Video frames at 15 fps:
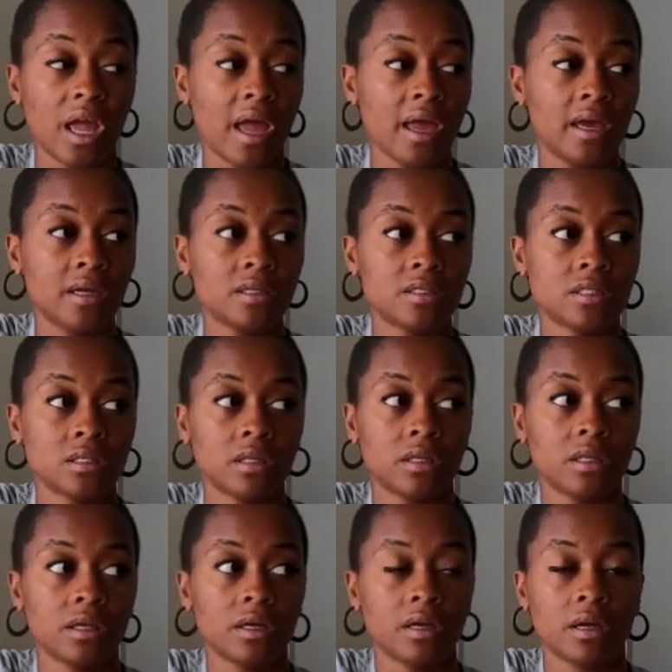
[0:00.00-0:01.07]
And
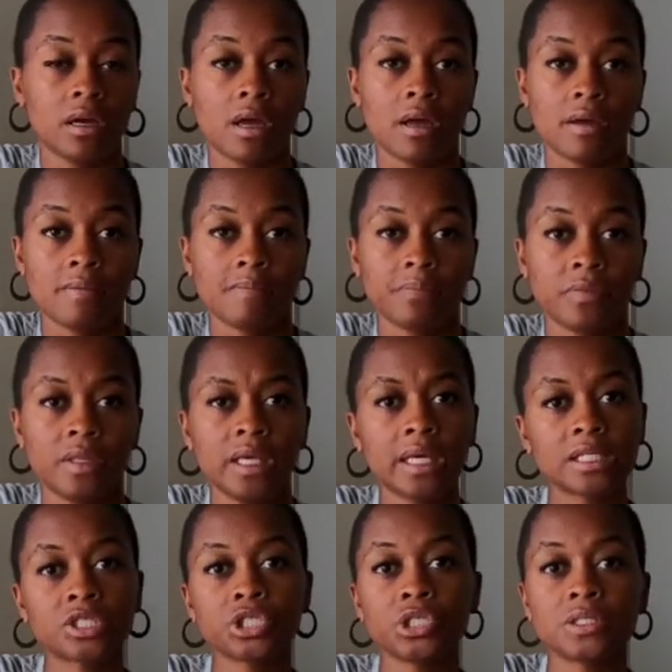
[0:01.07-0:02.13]
the
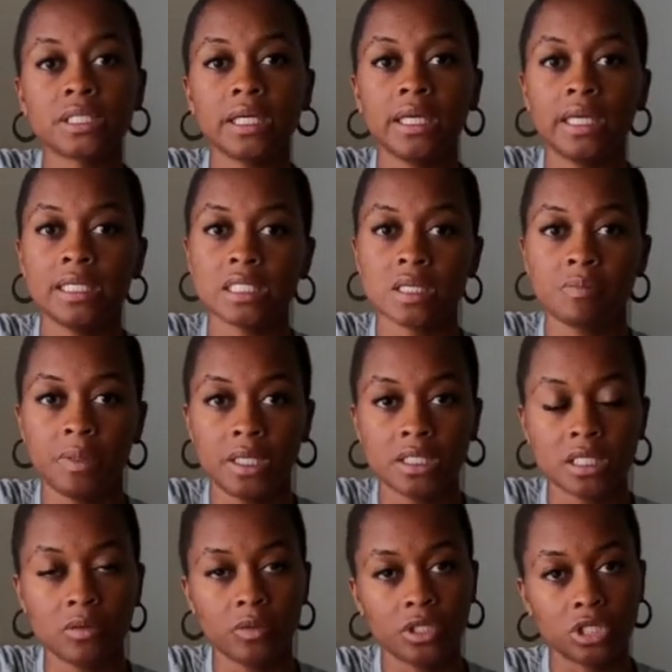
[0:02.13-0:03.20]
kids are using Easy
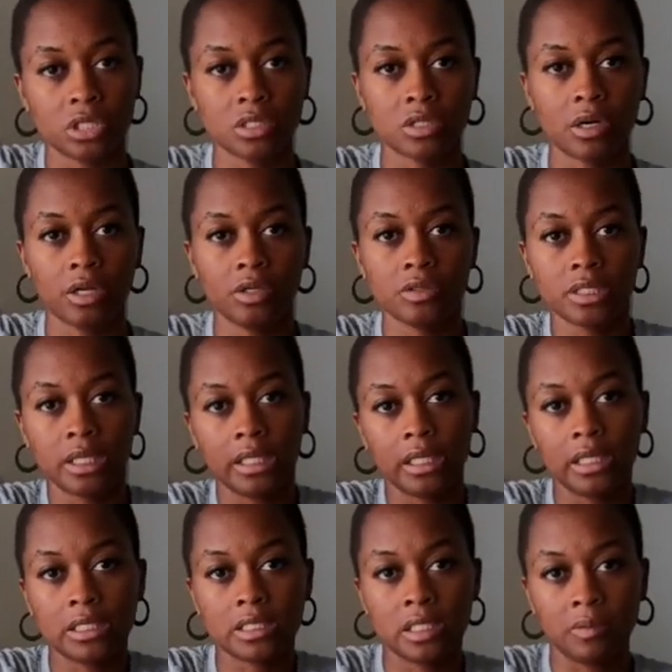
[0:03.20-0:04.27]
Peasy. We just started using
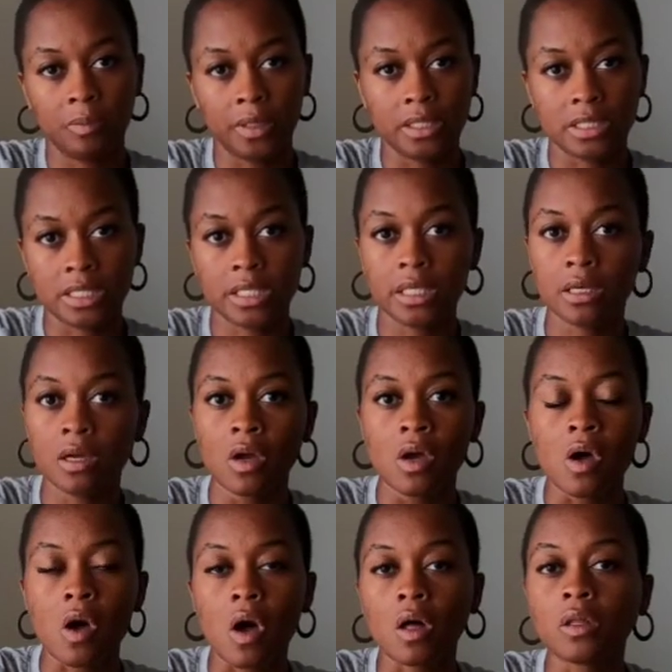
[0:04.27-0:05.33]
Easy Peasy
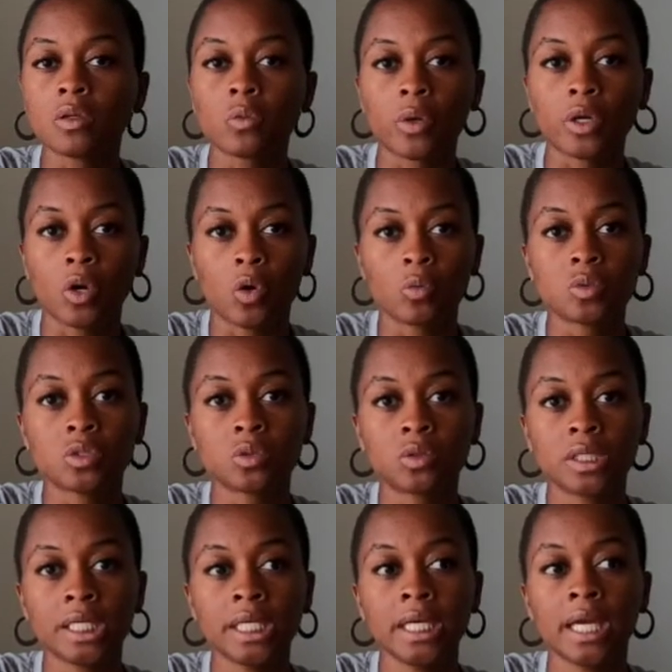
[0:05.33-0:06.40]
all-in-one
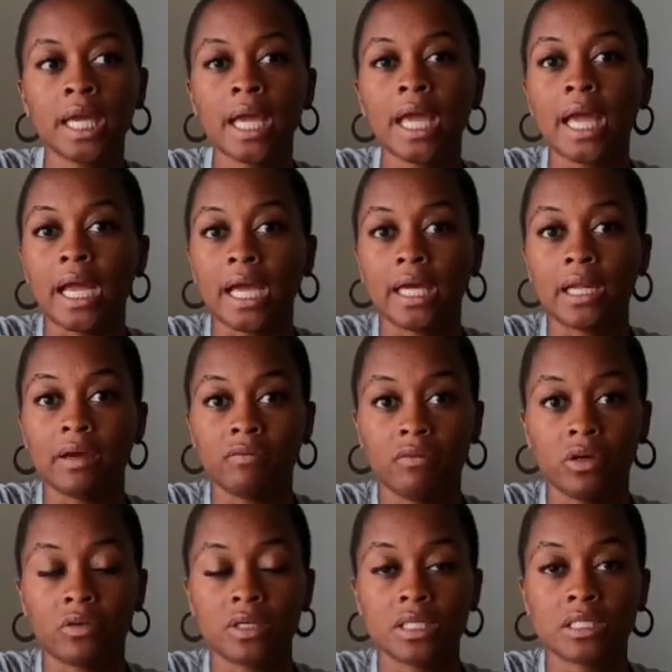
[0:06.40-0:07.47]
homeschooling, and I've
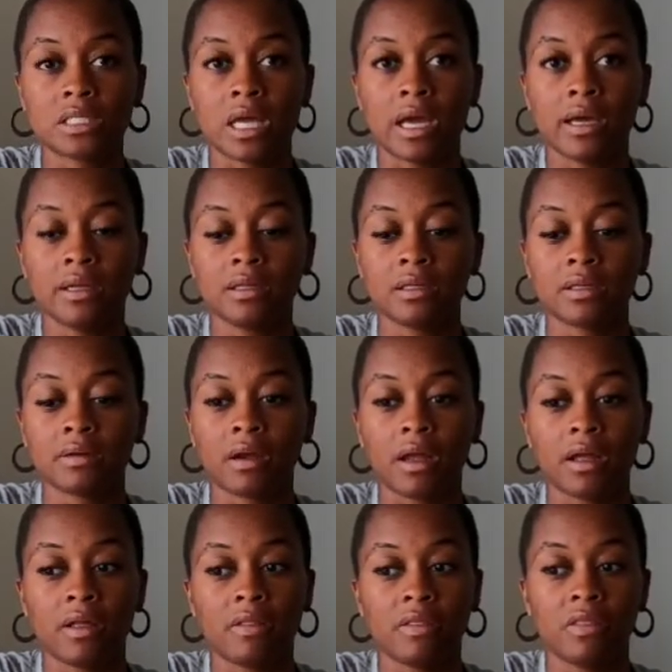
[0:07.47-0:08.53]
noticed that
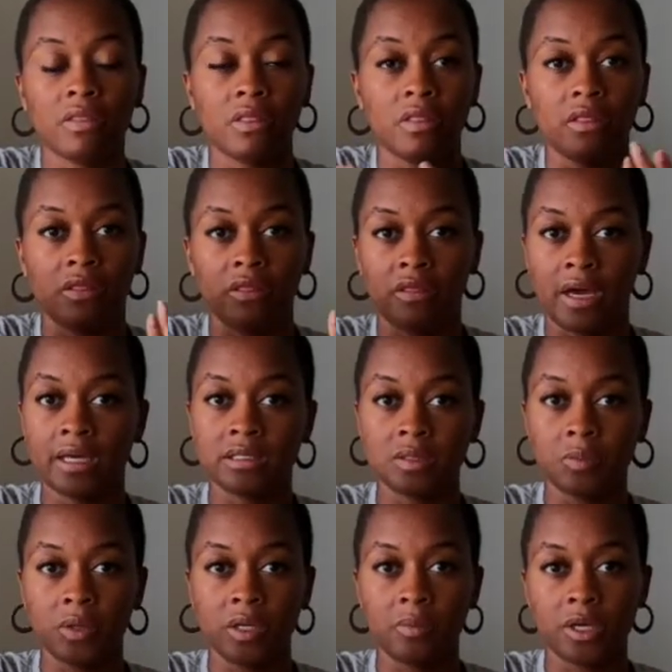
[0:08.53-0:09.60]
that's
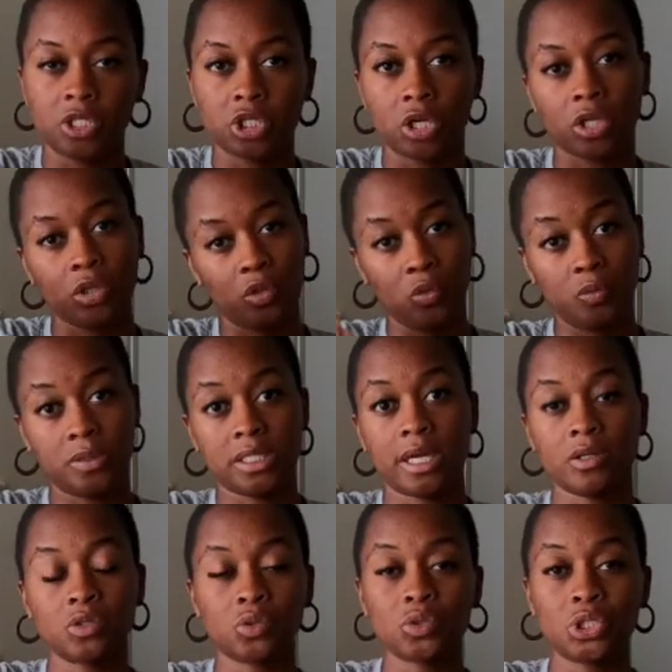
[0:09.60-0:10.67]
pretty much on a loop
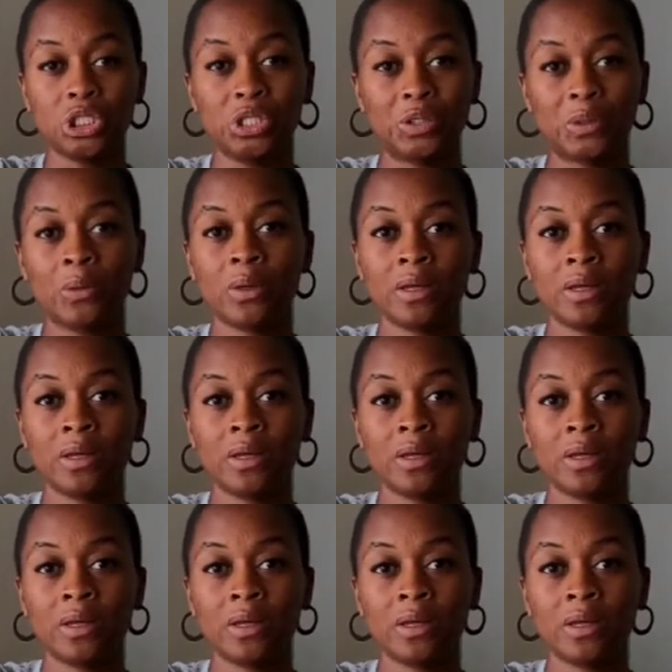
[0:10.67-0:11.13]
schedule too.